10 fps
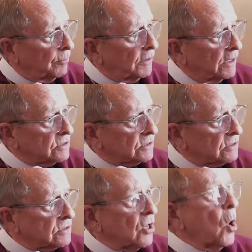
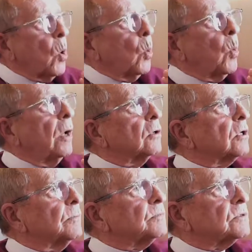places,
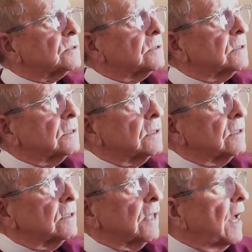welcomes
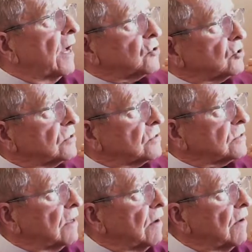the
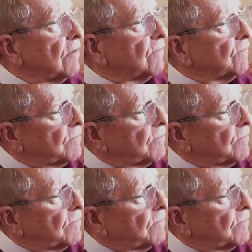ashes of